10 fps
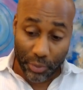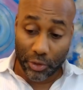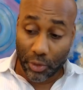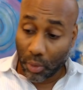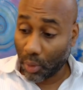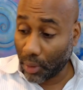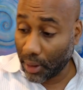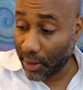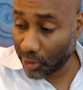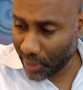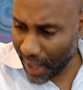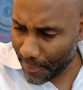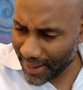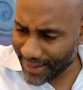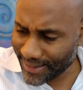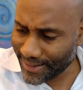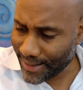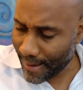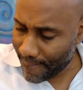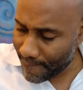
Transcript: what's going on here. So that being said,